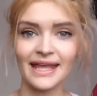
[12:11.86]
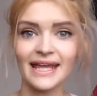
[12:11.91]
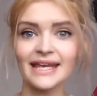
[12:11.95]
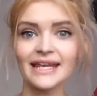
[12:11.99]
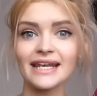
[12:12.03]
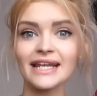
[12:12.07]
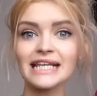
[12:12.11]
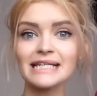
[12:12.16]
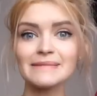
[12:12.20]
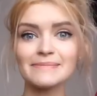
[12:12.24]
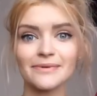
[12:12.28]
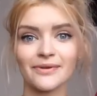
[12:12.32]

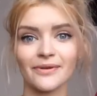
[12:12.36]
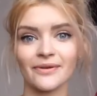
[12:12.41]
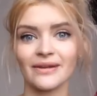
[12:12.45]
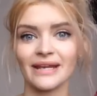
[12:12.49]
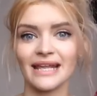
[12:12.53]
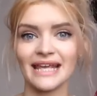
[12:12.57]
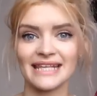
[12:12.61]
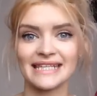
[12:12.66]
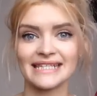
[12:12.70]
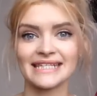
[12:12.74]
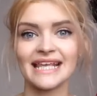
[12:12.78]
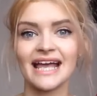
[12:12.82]
And last but not
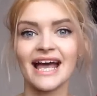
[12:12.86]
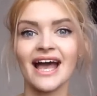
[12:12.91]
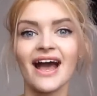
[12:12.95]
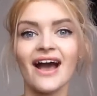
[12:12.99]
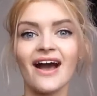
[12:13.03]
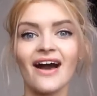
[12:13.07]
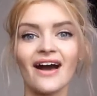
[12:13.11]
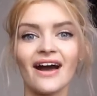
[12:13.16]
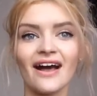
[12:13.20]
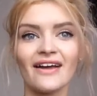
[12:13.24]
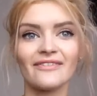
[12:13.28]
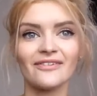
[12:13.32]
least,
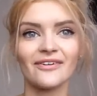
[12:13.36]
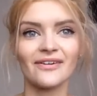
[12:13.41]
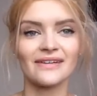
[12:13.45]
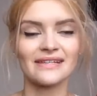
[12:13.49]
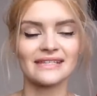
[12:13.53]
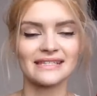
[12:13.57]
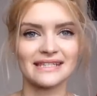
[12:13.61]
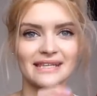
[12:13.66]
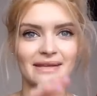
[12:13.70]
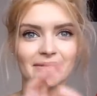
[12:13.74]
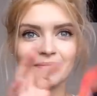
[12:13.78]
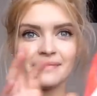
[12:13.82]
I've
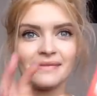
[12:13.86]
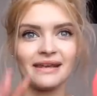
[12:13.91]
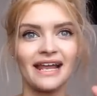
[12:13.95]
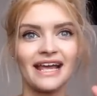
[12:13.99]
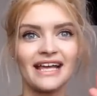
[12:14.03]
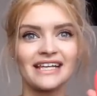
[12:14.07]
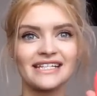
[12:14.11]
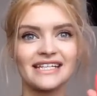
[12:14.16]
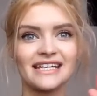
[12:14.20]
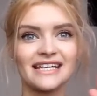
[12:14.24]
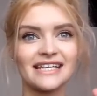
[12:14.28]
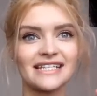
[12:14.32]
got some
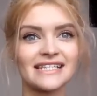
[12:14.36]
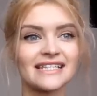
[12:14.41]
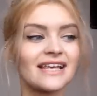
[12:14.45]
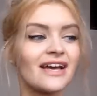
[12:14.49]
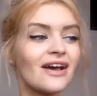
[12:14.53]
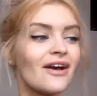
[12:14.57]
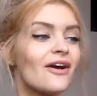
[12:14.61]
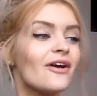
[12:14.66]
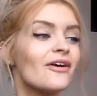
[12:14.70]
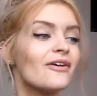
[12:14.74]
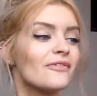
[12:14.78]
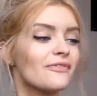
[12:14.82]
lashes
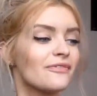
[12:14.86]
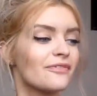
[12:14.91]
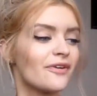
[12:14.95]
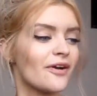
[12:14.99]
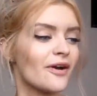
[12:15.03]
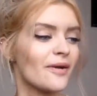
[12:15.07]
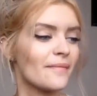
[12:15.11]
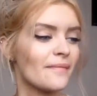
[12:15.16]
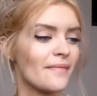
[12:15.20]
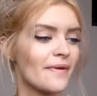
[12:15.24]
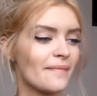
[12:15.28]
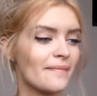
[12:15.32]

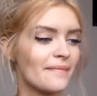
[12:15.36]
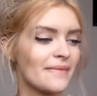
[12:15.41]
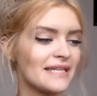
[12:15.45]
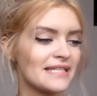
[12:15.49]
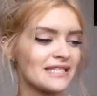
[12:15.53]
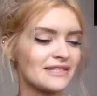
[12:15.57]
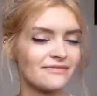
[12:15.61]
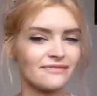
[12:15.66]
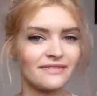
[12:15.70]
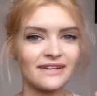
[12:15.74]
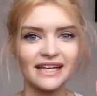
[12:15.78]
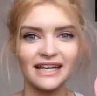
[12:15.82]
from
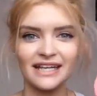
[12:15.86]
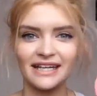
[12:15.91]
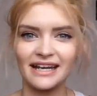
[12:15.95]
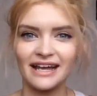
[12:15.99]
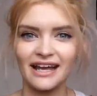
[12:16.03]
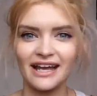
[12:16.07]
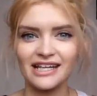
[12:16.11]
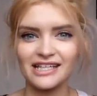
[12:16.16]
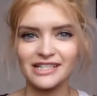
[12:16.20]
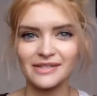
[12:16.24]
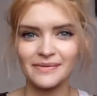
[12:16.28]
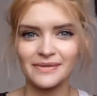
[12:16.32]
Miss
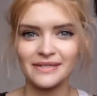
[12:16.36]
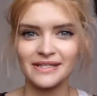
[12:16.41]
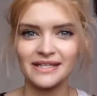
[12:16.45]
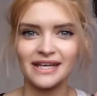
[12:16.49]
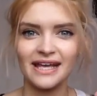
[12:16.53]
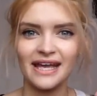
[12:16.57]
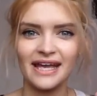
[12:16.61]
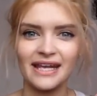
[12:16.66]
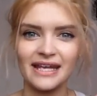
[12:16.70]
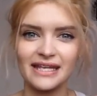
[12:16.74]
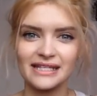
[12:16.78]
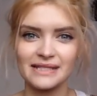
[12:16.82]
Flicklash, which
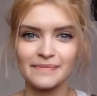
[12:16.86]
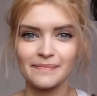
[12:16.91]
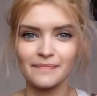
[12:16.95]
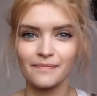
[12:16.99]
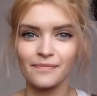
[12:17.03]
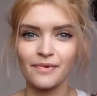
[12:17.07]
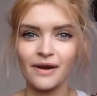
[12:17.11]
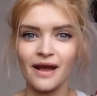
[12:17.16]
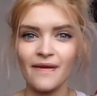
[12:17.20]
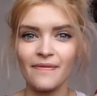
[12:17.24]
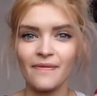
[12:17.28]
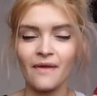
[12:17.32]
again is a
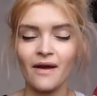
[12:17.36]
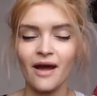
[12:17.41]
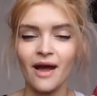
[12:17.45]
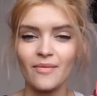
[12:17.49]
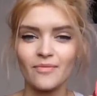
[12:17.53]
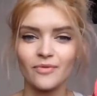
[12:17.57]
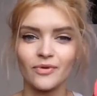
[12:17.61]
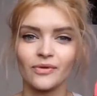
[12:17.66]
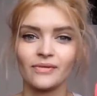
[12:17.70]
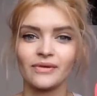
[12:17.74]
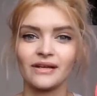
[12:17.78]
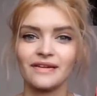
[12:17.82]
brand that
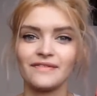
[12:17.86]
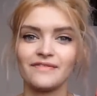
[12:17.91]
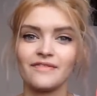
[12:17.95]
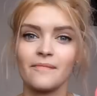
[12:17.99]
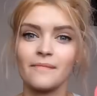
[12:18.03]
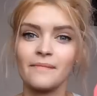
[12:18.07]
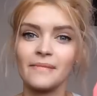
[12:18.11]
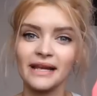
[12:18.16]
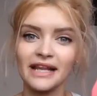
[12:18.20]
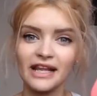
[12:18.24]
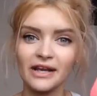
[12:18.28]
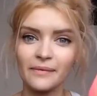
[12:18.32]
I'm not really
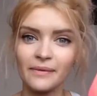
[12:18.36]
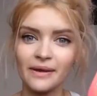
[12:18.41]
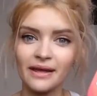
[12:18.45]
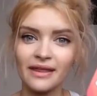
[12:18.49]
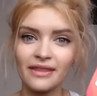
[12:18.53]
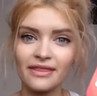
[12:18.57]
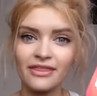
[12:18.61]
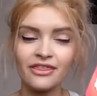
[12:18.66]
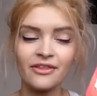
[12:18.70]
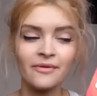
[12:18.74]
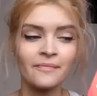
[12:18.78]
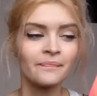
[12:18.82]
familiar
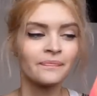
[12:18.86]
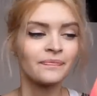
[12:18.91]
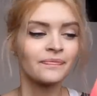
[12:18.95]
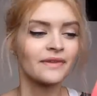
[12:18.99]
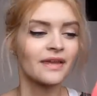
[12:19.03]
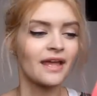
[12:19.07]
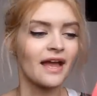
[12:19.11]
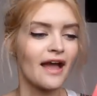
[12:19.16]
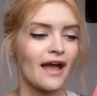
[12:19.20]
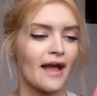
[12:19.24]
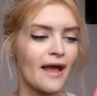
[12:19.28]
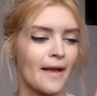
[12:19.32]
with,
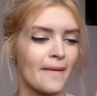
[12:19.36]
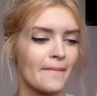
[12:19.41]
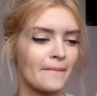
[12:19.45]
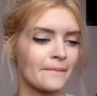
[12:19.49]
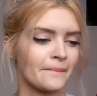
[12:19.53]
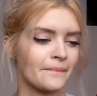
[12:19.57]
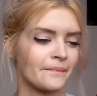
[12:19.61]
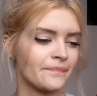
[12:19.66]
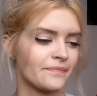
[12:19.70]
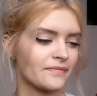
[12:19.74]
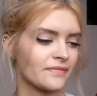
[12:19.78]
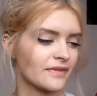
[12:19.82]

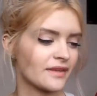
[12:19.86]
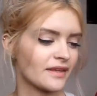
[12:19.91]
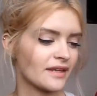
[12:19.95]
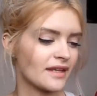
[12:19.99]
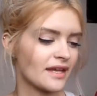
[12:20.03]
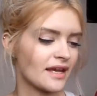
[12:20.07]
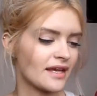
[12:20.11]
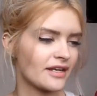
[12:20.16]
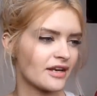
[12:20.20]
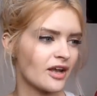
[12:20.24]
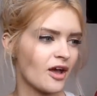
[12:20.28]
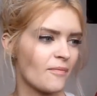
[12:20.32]
and
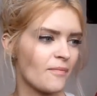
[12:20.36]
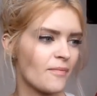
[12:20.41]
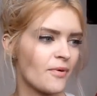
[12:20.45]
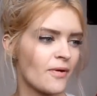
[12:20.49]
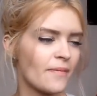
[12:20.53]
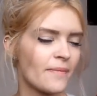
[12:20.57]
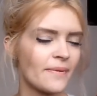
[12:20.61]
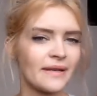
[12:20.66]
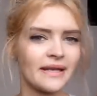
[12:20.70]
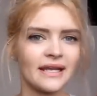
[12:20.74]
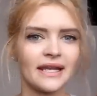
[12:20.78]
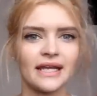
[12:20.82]
I'll
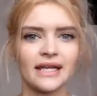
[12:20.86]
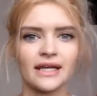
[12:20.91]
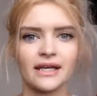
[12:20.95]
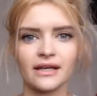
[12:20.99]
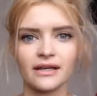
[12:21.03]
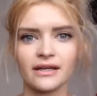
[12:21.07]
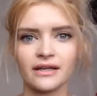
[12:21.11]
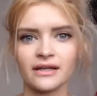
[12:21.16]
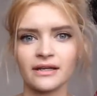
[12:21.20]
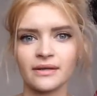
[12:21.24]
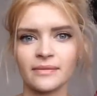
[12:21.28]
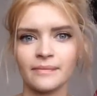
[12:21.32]
pop a
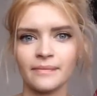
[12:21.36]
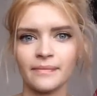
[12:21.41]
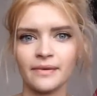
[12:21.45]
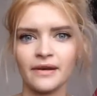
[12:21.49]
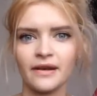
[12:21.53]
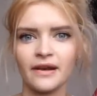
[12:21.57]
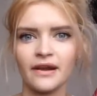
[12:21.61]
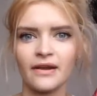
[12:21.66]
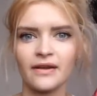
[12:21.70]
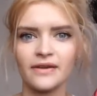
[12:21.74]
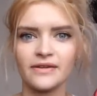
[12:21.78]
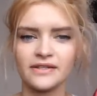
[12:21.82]
link
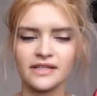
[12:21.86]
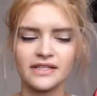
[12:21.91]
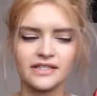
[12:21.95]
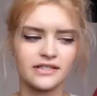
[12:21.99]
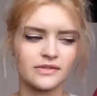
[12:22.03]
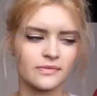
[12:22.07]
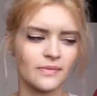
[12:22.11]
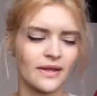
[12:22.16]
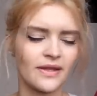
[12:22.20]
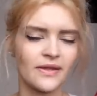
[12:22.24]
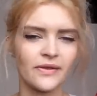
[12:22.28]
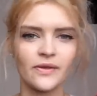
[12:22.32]
below as
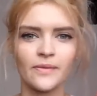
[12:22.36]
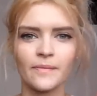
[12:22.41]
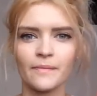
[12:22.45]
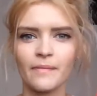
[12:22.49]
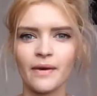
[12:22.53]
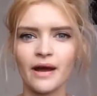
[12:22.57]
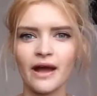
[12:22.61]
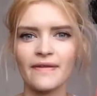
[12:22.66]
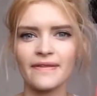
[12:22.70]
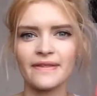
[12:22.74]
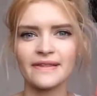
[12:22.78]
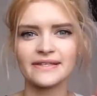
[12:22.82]
to where you can
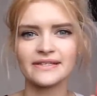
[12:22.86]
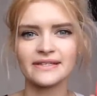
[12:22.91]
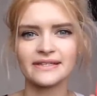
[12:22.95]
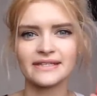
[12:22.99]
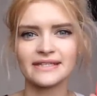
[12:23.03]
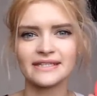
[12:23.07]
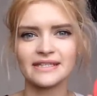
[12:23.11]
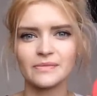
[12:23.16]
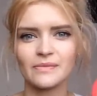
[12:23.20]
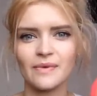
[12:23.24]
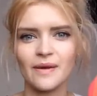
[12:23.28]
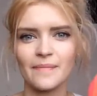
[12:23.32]
buy these,
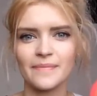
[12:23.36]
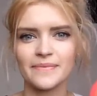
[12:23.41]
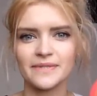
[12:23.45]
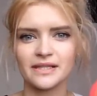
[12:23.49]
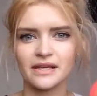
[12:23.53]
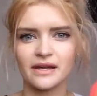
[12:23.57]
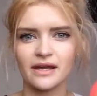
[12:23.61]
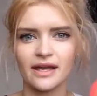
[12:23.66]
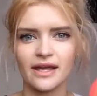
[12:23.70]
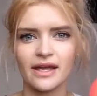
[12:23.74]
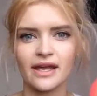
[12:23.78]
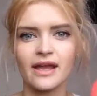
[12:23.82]
because it's a
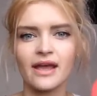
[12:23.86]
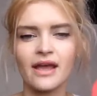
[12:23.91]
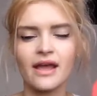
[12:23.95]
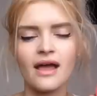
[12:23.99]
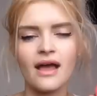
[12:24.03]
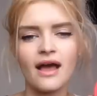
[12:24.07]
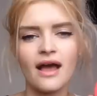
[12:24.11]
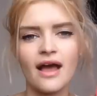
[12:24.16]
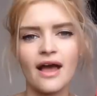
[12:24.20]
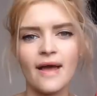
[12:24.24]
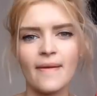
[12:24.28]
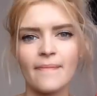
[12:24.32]
website
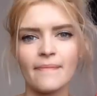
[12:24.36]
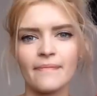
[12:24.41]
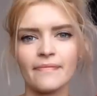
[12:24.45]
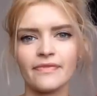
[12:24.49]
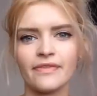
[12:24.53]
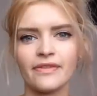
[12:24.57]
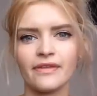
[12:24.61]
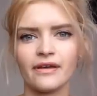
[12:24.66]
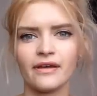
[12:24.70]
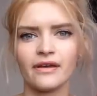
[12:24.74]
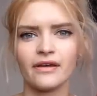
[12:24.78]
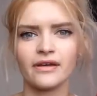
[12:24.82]

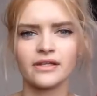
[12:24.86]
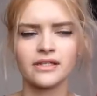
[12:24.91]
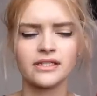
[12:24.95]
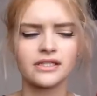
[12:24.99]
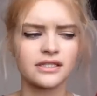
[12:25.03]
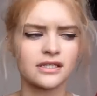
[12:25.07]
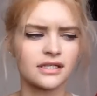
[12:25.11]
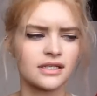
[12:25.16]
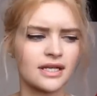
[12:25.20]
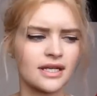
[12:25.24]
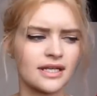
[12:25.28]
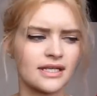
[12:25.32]

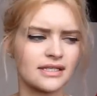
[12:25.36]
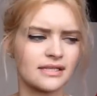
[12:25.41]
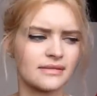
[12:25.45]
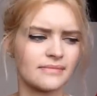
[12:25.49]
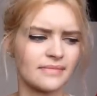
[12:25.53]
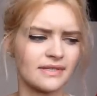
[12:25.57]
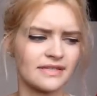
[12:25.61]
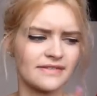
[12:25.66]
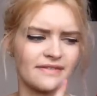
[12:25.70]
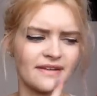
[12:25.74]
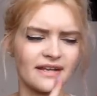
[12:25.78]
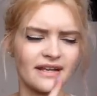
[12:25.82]
that isn't
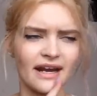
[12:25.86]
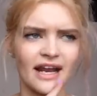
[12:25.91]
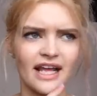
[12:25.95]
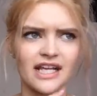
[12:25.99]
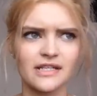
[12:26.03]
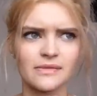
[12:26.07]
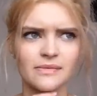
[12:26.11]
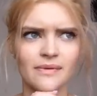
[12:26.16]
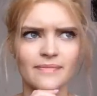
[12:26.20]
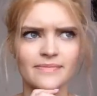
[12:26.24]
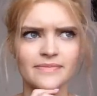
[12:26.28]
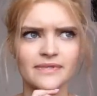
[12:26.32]
Miss
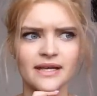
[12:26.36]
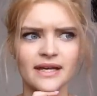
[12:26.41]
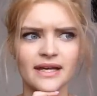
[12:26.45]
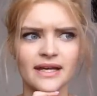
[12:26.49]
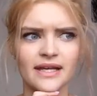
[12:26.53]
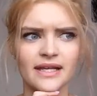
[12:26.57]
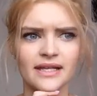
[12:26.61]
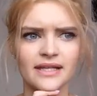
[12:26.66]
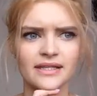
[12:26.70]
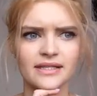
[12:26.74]
Flicklash website.